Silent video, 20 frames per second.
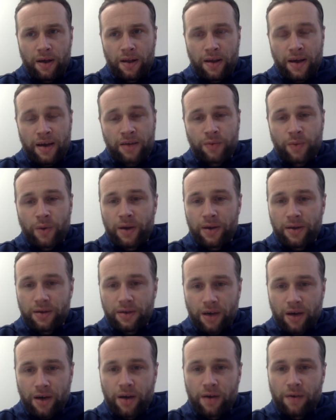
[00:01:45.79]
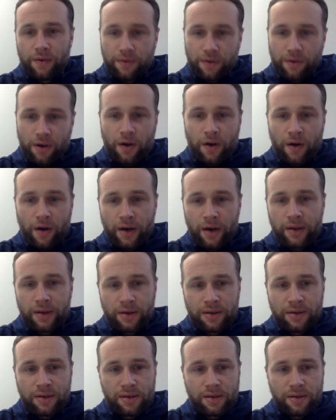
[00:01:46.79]
that's when it's kind of all right.
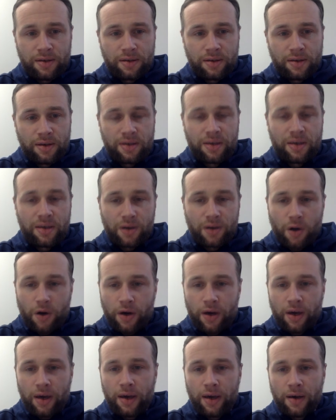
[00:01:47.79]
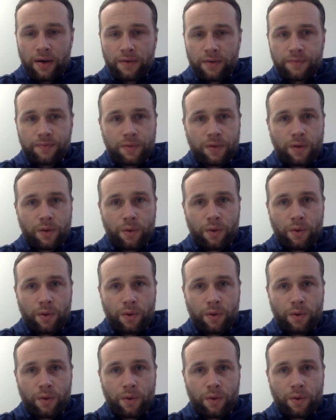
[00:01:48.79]
This is hockey, and